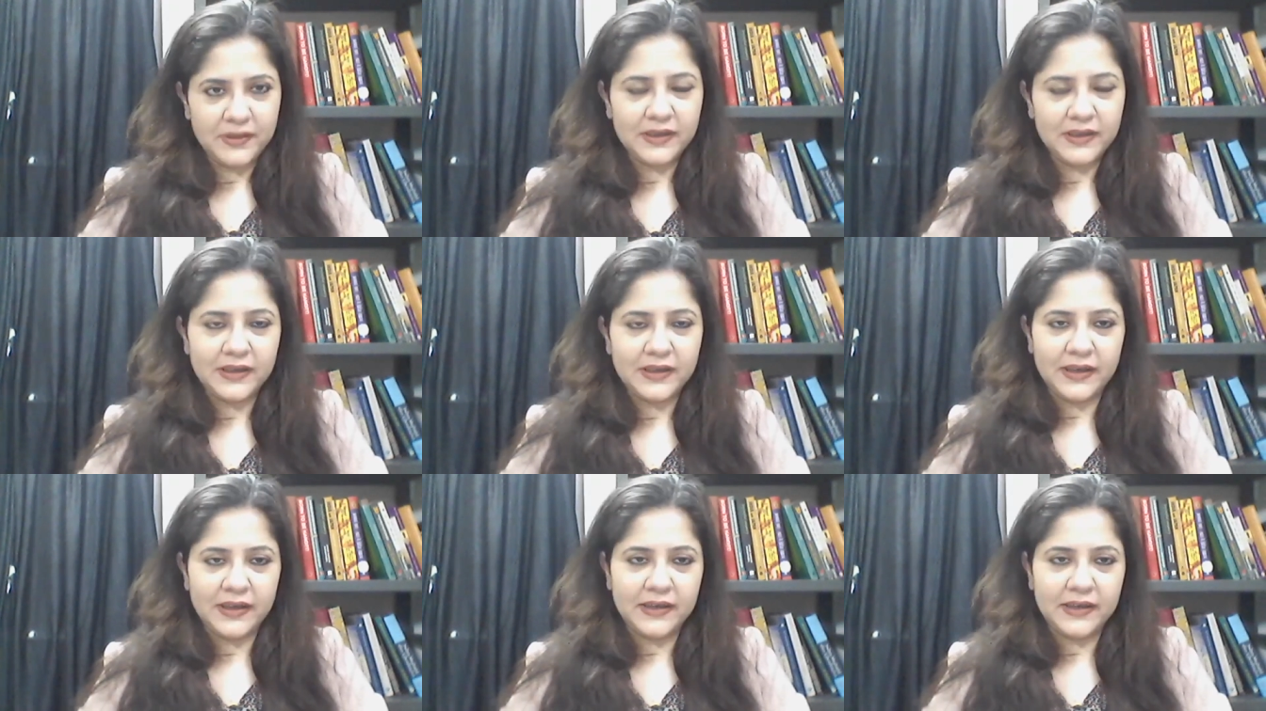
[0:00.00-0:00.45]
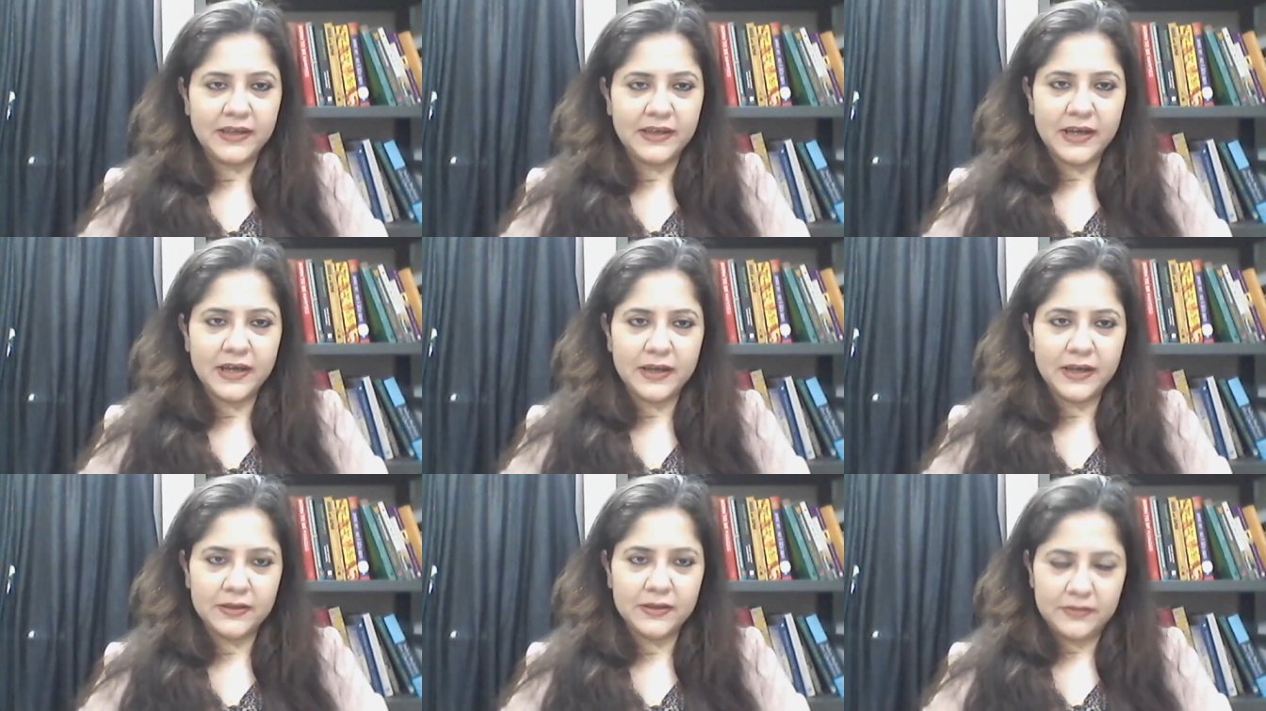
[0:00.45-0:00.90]
in
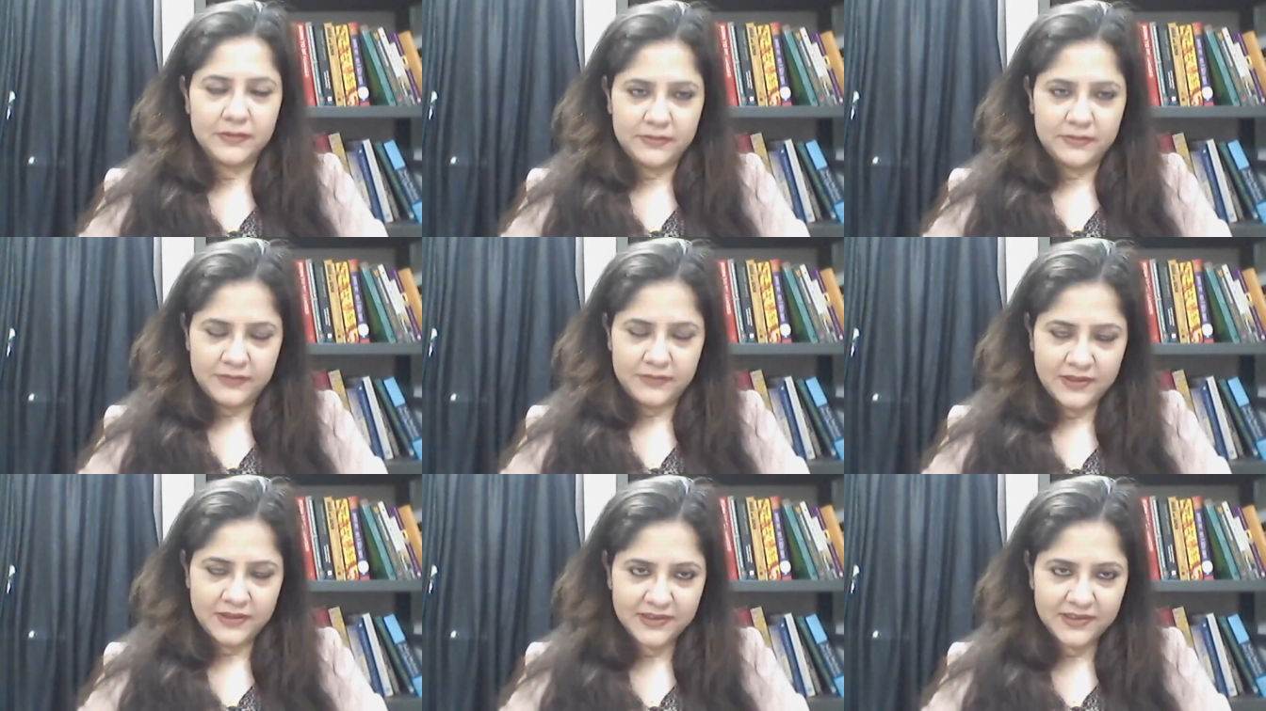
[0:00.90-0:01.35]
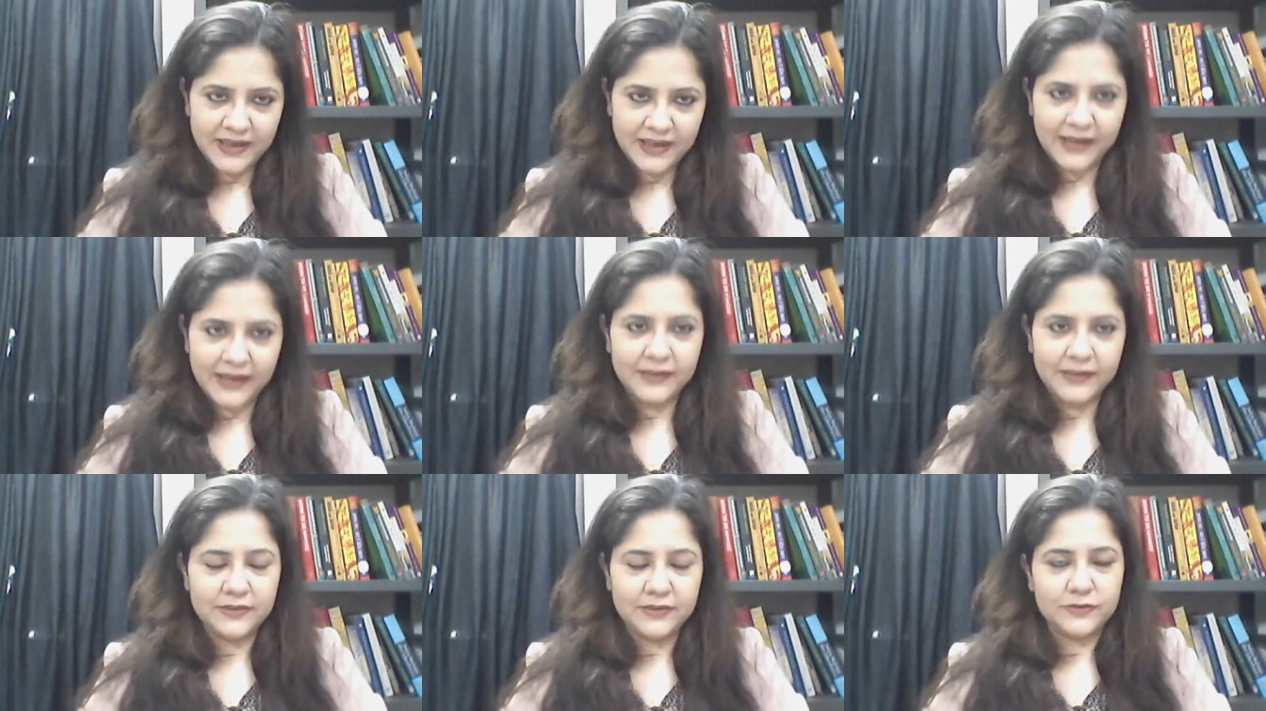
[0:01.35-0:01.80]
India
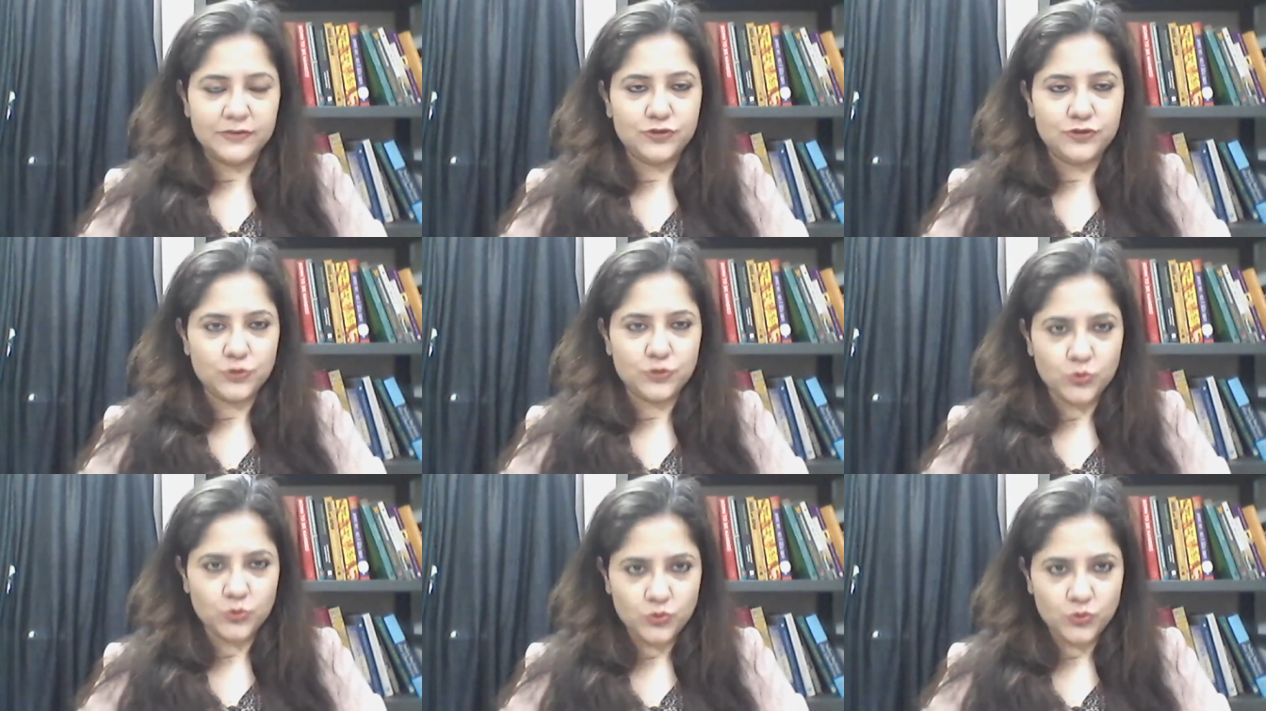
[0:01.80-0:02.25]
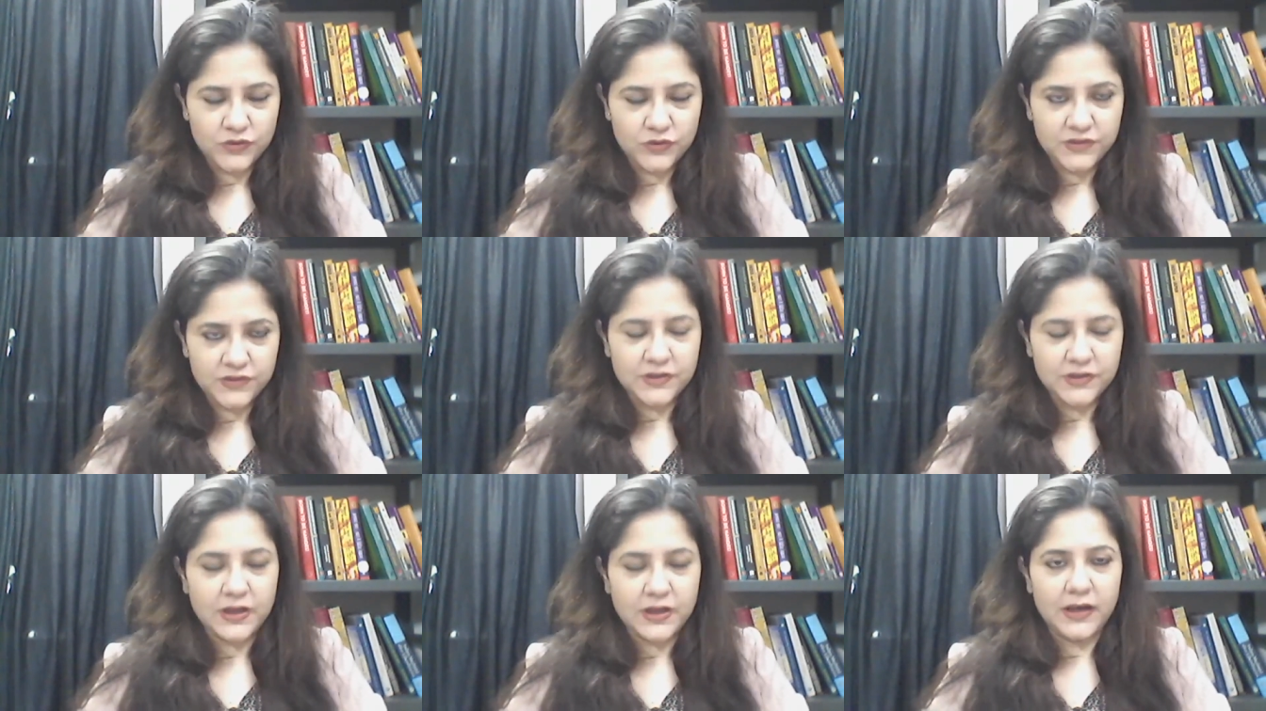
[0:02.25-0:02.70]
choose,